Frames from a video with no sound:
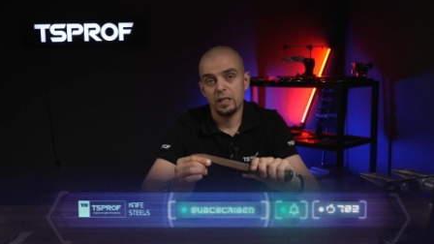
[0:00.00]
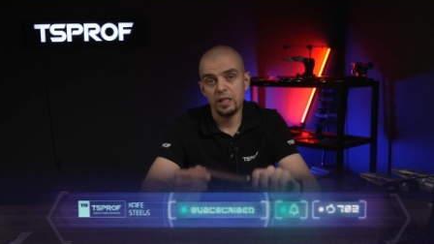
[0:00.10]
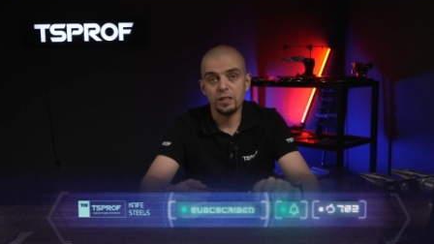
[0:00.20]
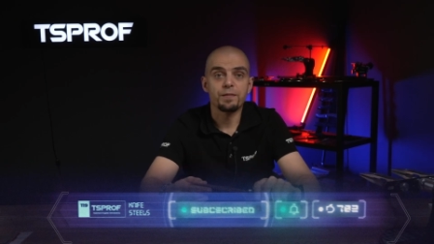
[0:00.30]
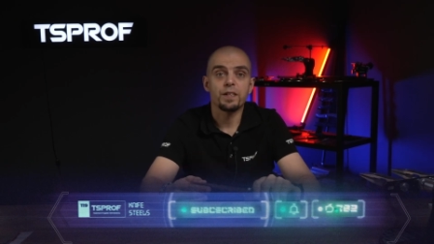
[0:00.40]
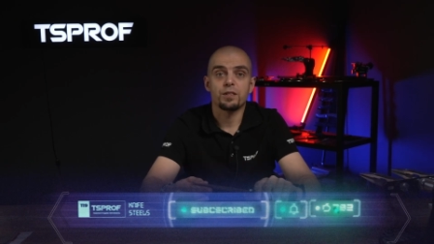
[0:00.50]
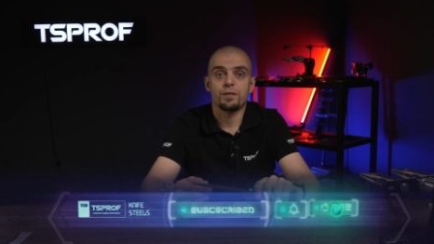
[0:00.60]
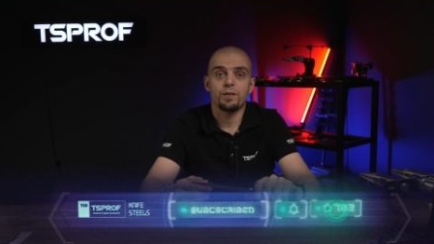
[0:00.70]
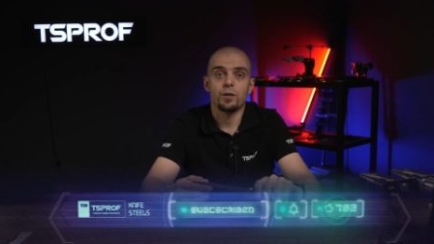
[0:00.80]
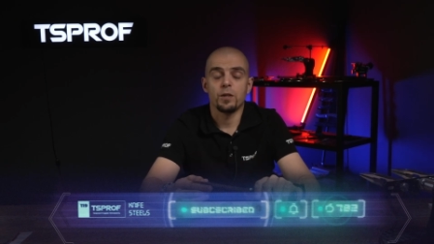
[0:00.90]
it fits
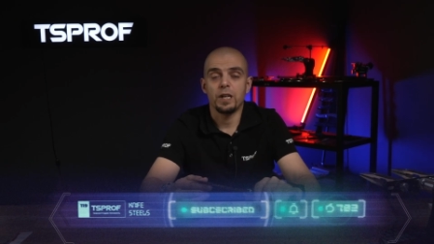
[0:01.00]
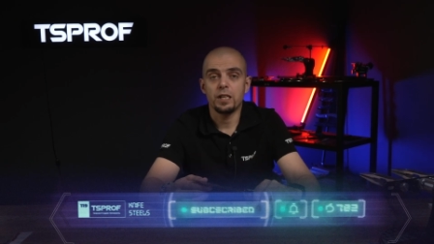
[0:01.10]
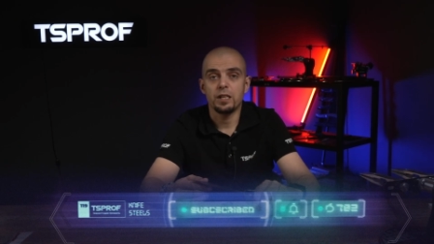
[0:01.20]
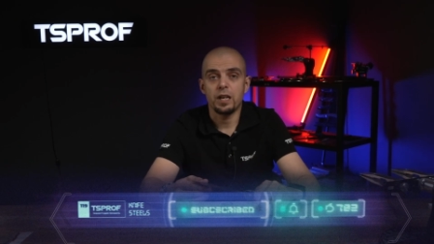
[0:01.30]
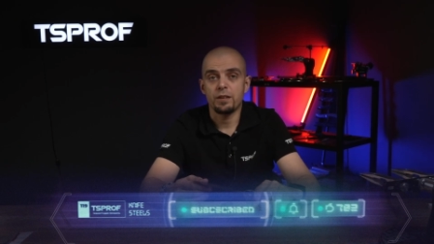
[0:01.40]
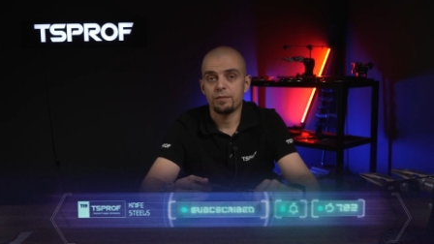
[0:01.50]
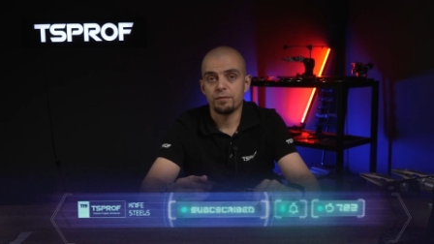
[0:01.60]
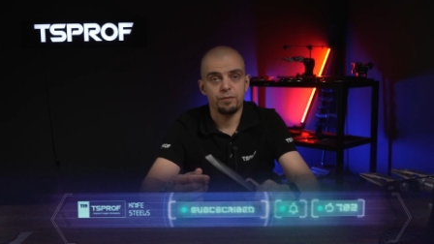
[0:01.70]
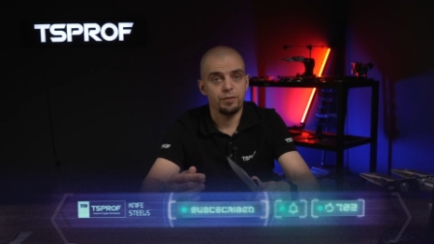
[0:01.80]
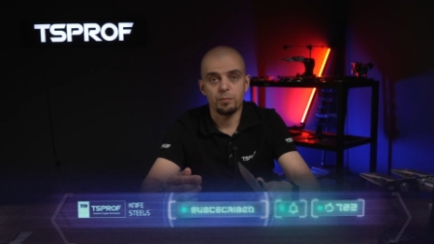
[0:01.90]
for any knife,
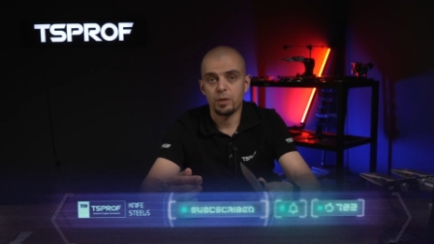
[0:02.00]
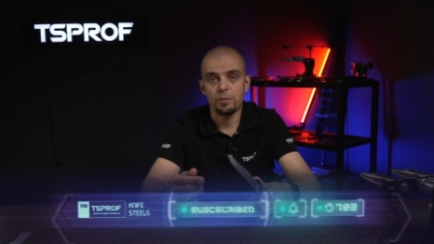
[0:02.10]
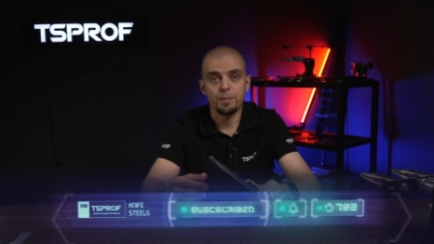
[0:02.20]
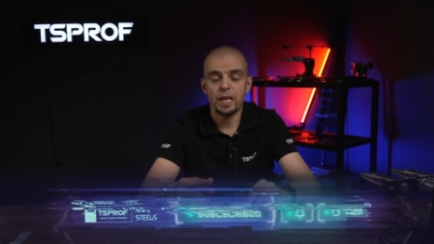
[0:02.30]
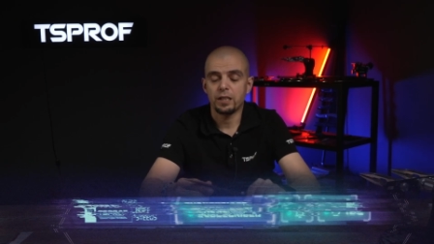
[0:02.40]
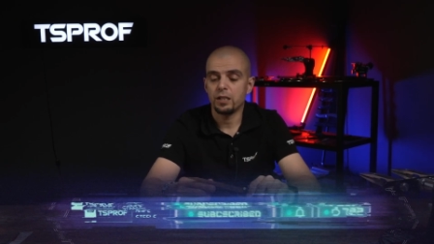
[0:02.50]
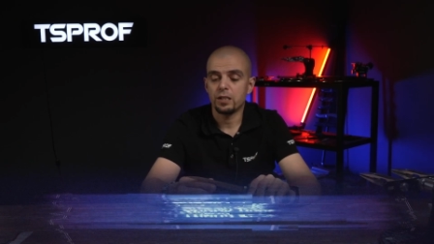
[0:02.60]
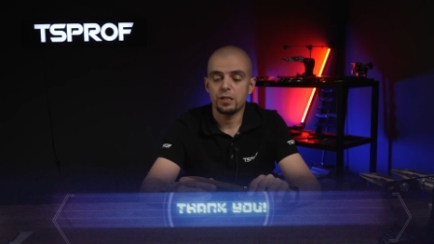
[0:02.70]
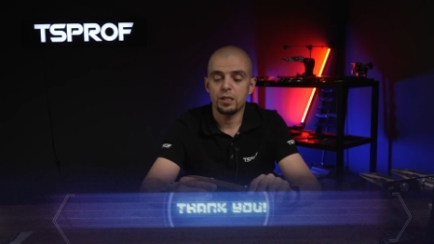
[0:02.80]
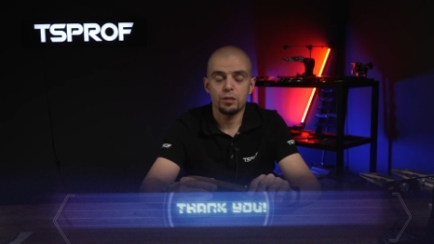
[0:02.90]
from compact
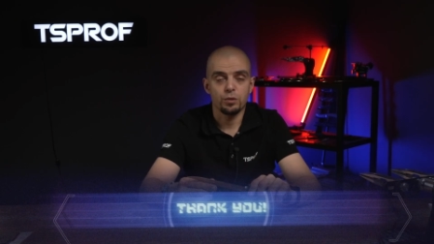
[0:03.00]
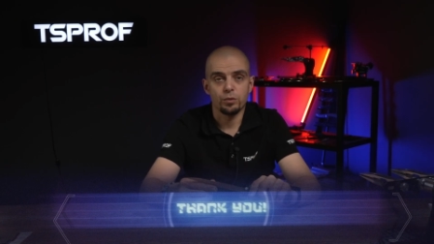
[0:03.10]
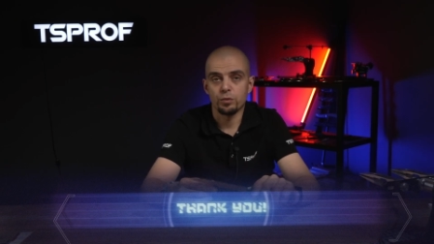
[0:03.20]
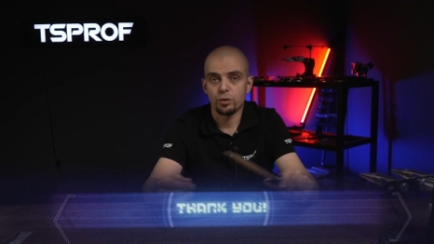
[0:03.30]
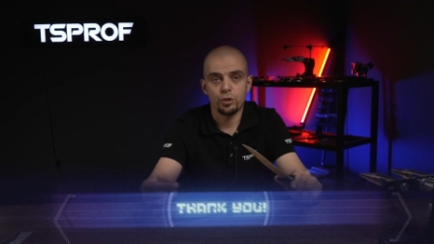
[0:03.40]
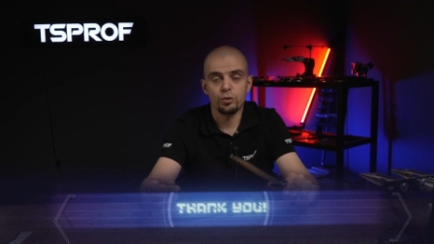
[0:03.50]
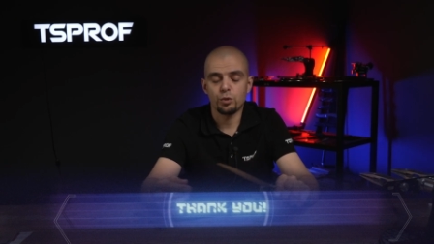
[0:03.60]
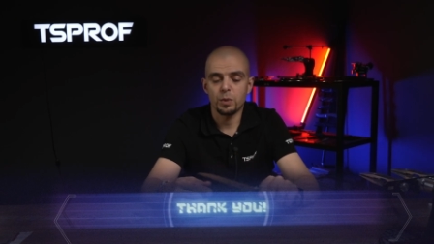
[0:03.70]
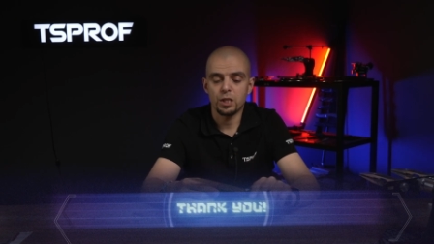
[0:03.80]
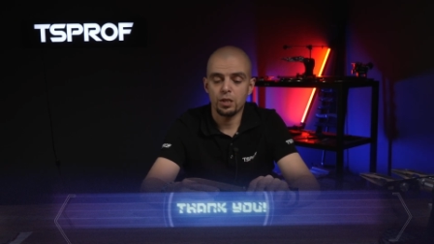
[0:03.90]
ADC to
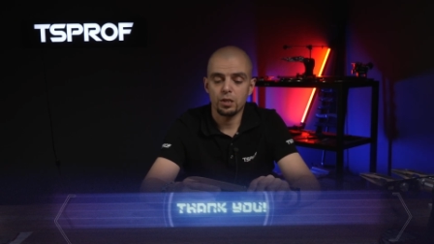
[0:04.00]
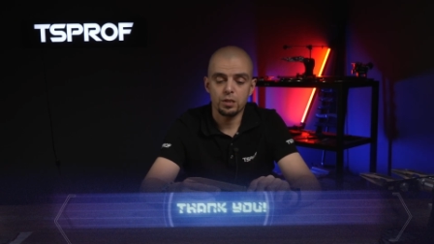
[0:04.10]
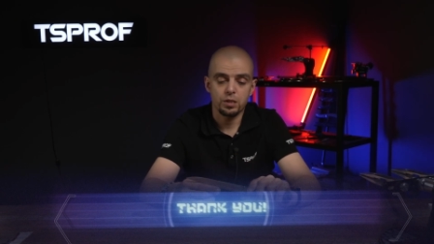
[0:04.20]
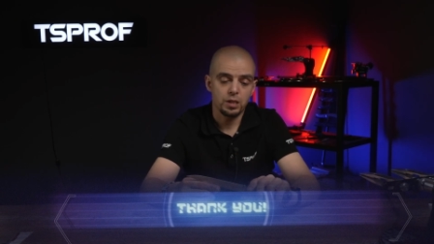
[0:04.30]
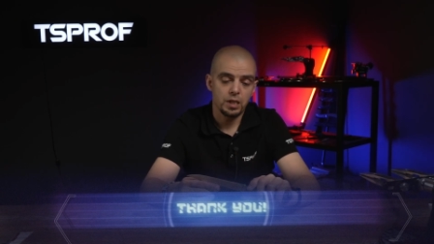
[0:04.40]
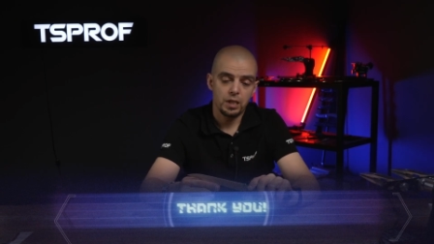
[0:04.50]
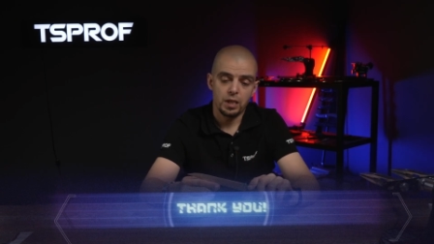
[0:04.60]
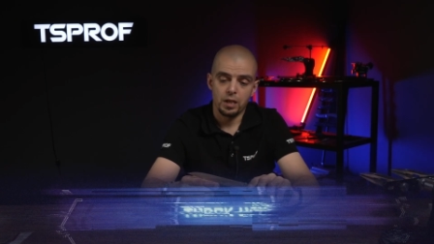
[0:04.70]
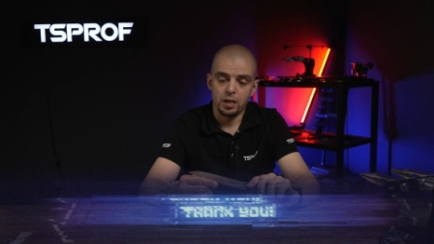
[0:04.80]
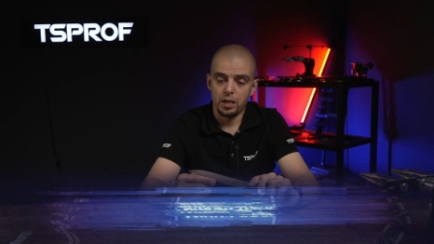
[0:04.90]
huge machetes,
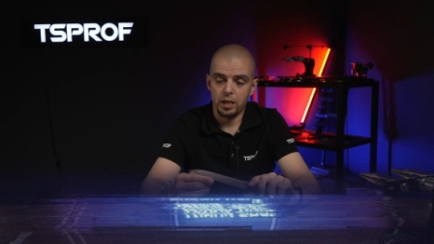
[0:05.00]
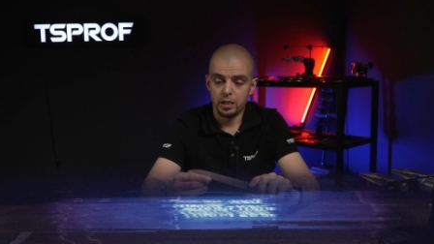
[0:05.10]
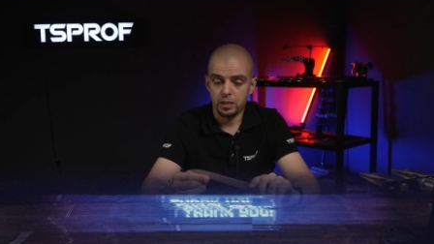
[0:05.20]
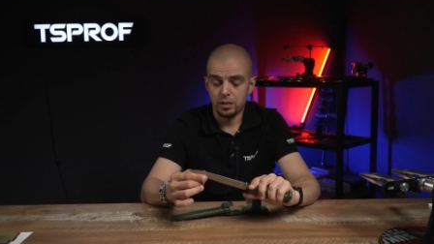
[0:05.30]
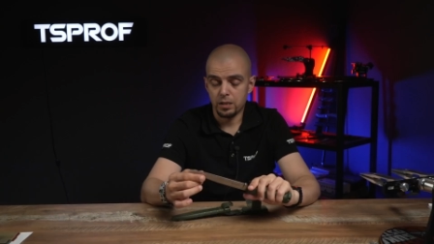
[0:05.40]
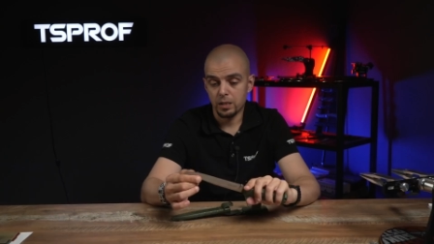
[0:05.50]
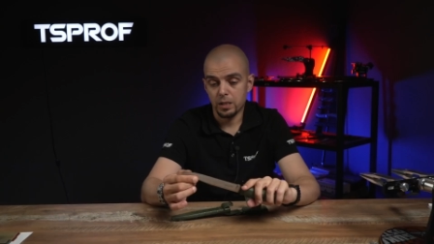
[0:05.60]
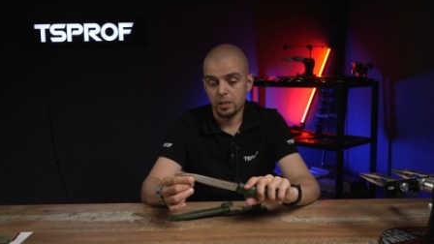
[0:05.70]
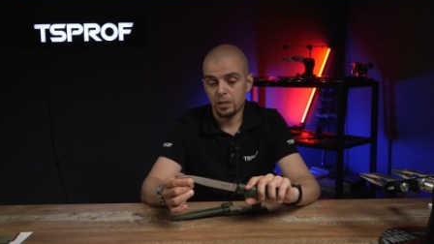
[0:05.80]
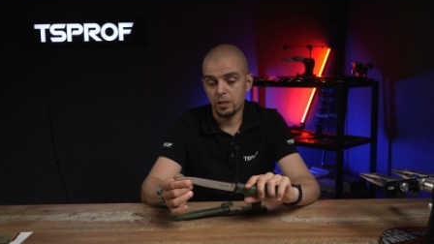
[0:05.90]
and
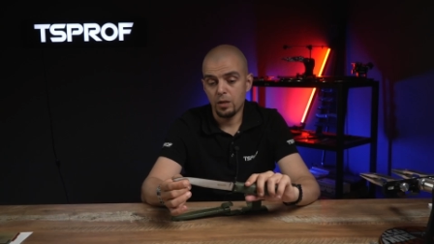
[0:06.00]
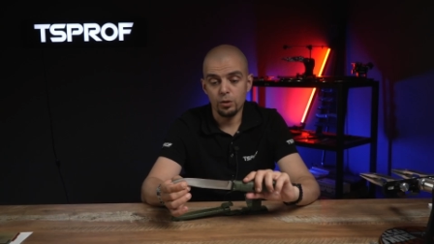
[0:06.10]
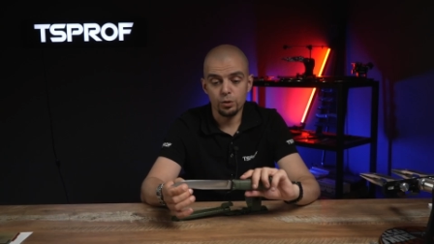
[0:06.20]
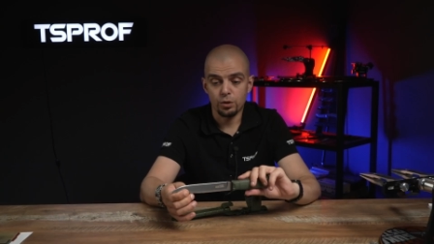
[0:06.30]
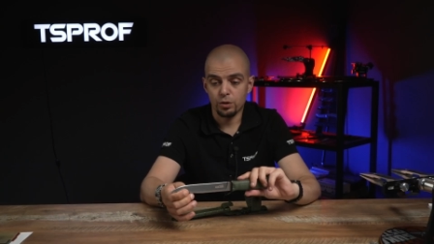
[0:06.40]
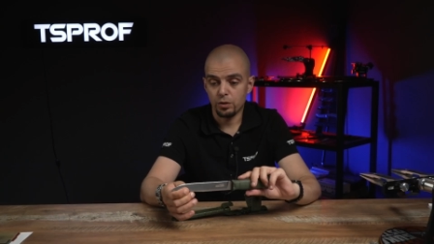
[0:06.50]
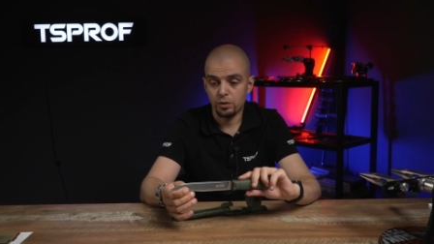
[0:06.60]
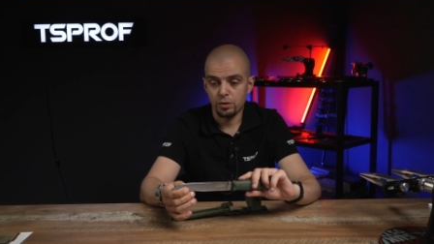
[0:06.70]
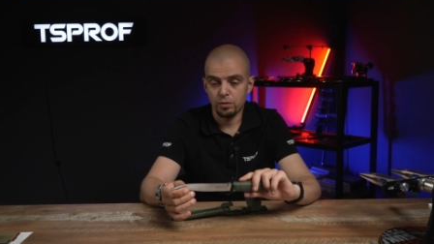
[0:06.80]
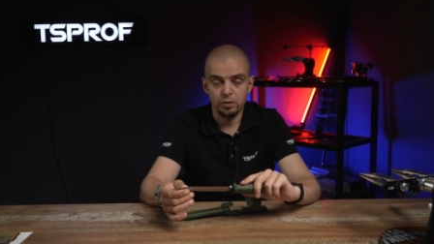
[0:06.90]

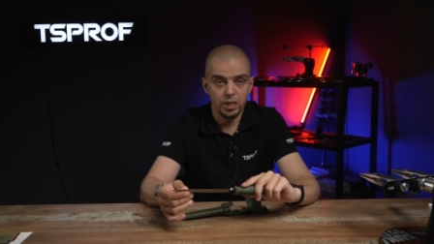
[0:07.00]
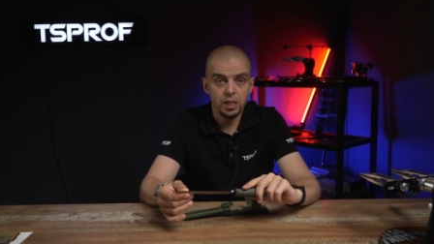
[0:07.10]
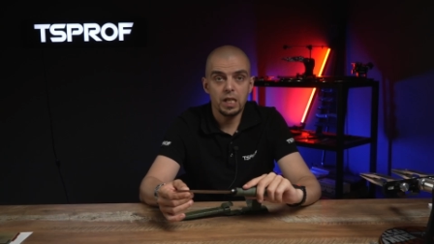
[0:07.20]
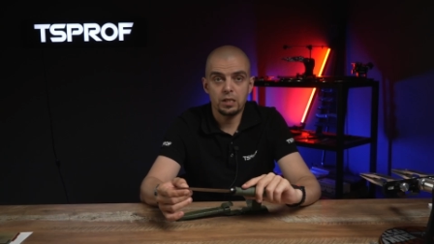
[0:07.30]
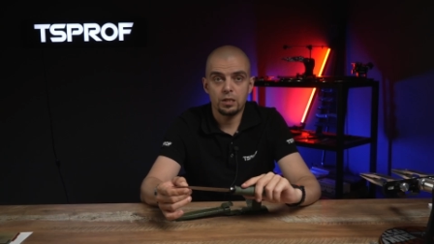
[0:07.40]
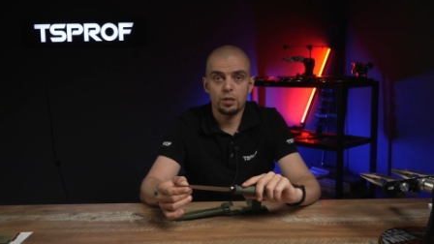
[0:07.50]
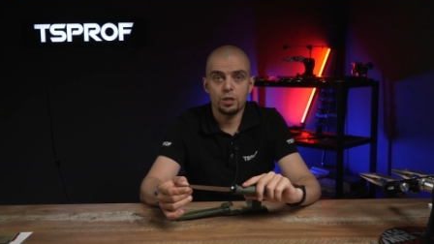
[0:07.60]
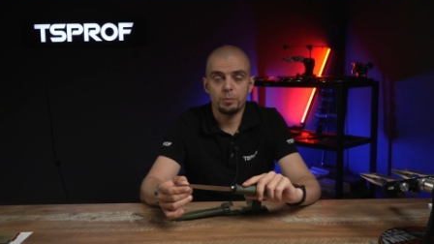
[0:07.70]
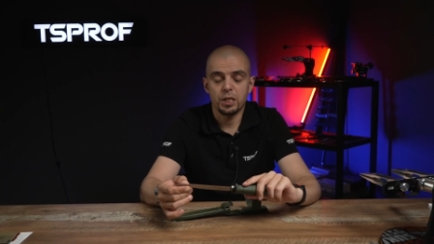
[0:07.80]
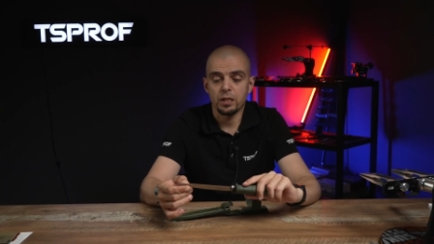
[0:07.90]
also it gets the
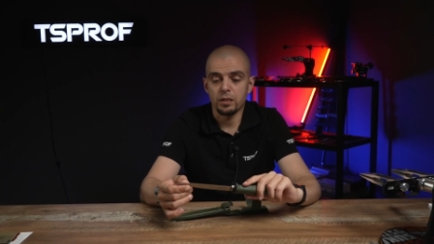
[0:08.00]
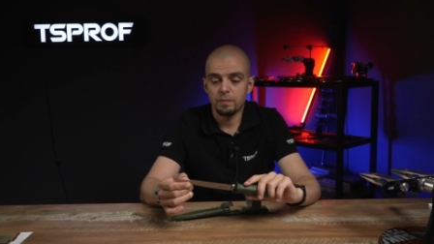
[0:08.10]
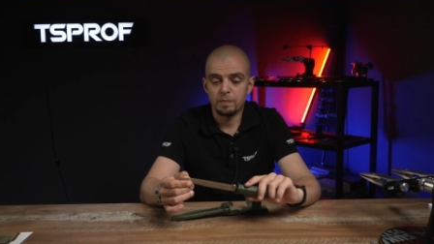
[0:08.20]
job done.